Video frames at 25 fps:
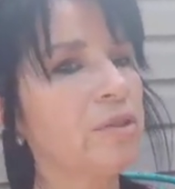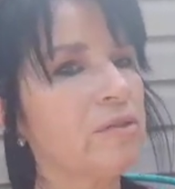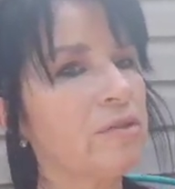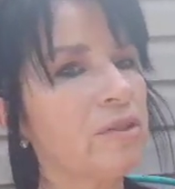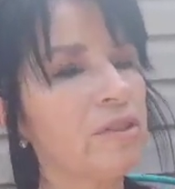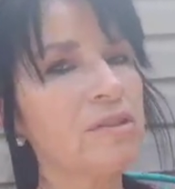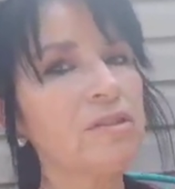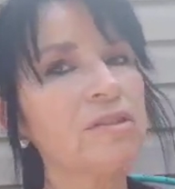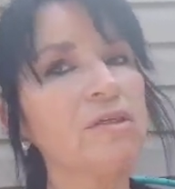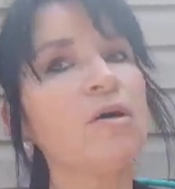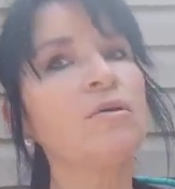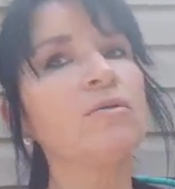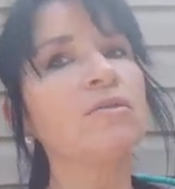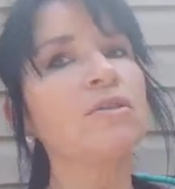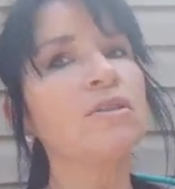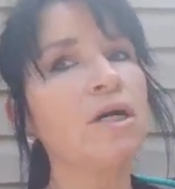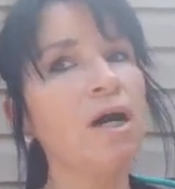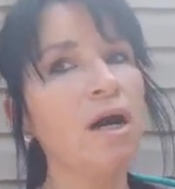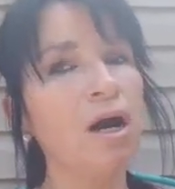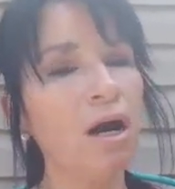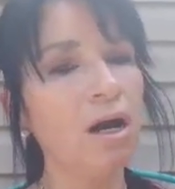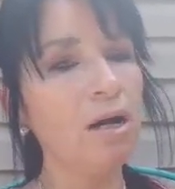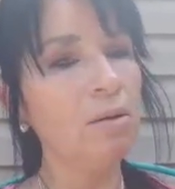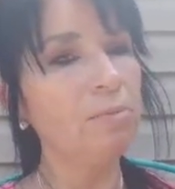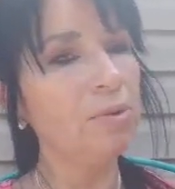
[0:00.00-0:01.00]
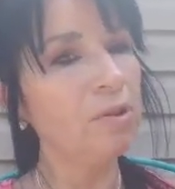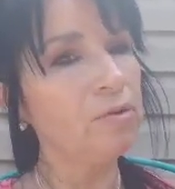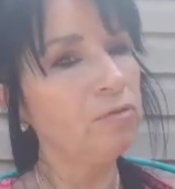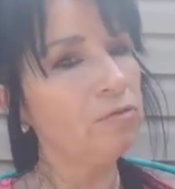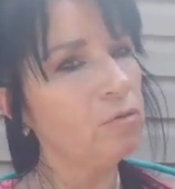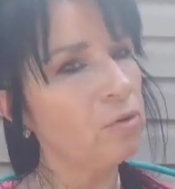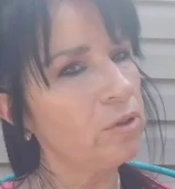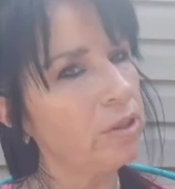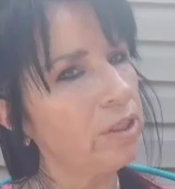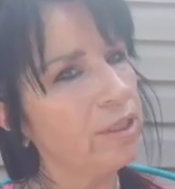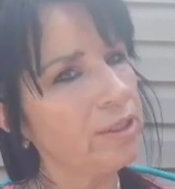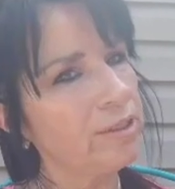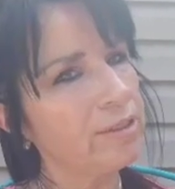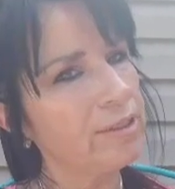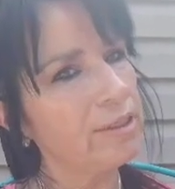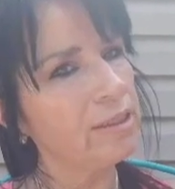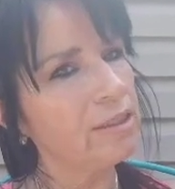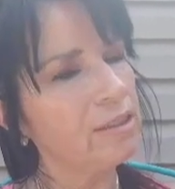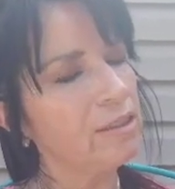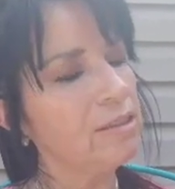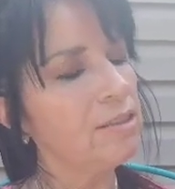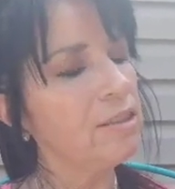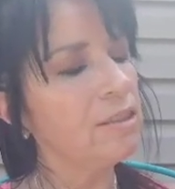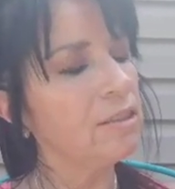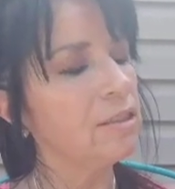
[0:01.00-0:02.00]
this on top of what I
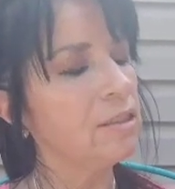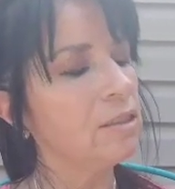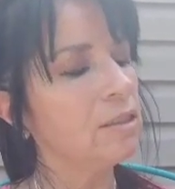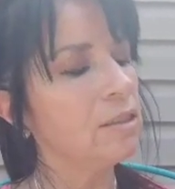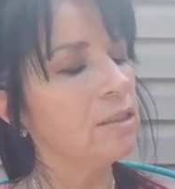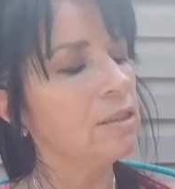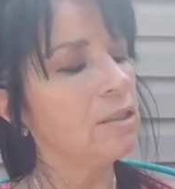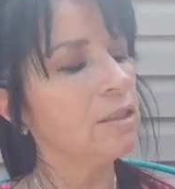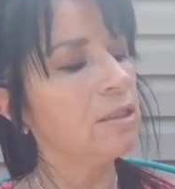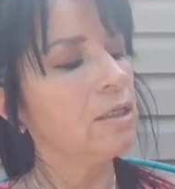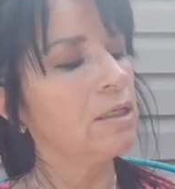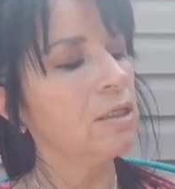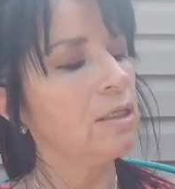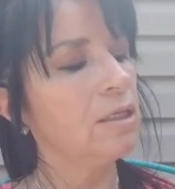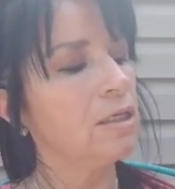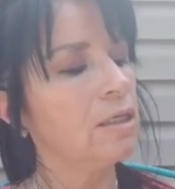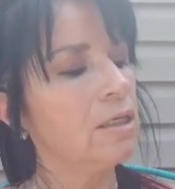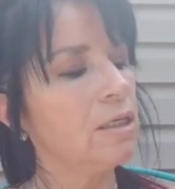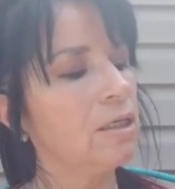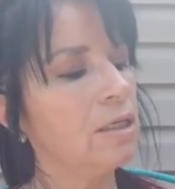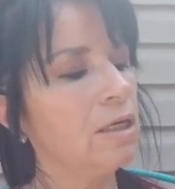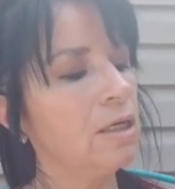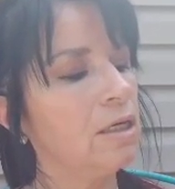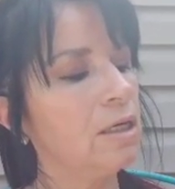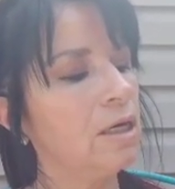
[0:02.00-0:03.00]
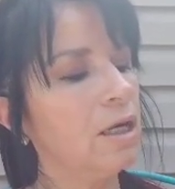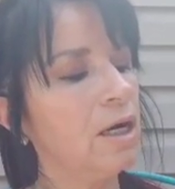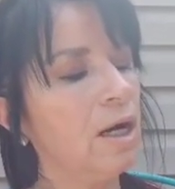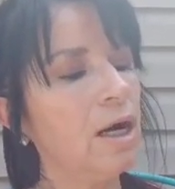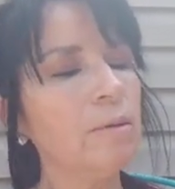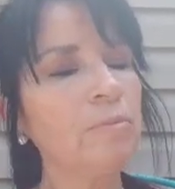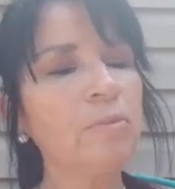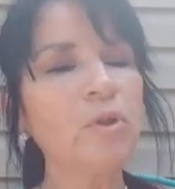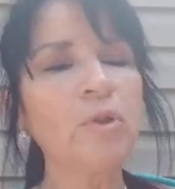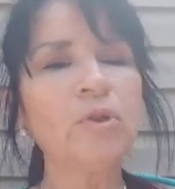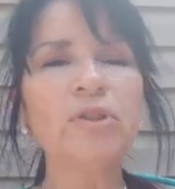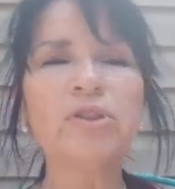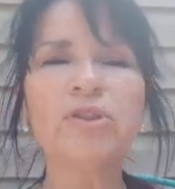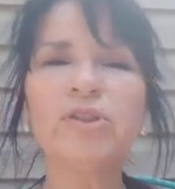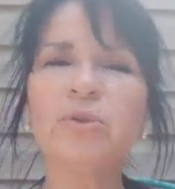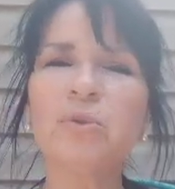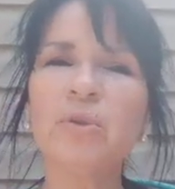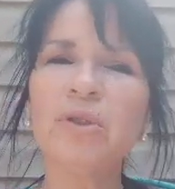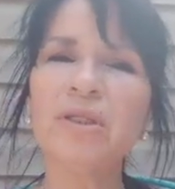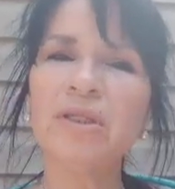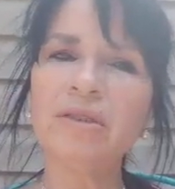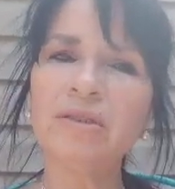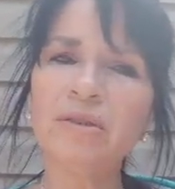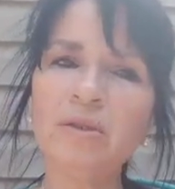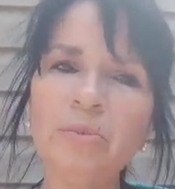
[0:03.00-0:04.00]
did. I'm going to do a
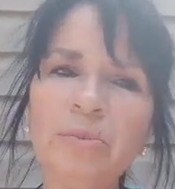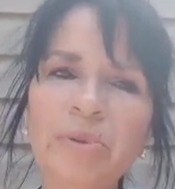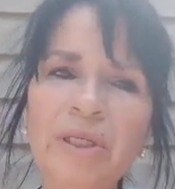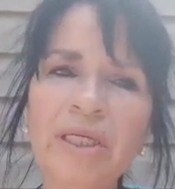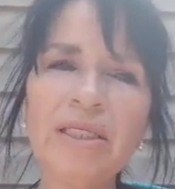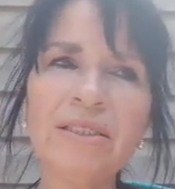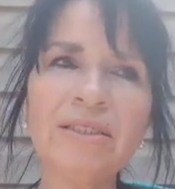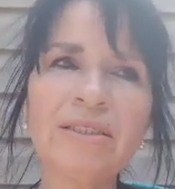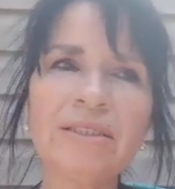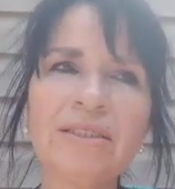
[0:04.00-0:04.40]
little piece to